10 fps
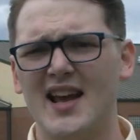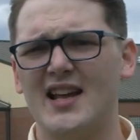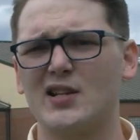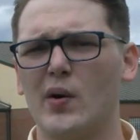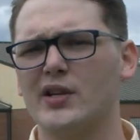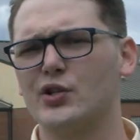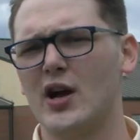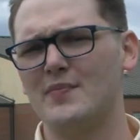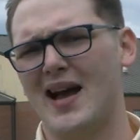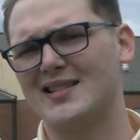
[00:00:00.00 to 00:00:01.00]
is going
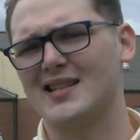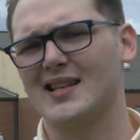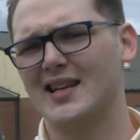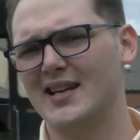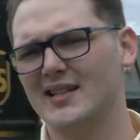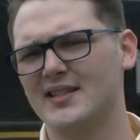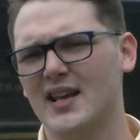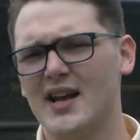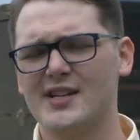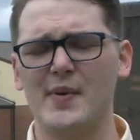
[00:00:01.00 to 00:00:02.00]
straight back to the kids
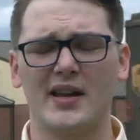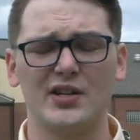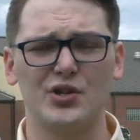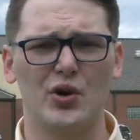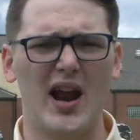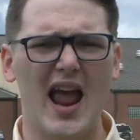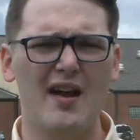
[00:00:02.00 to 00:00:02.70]
to making sure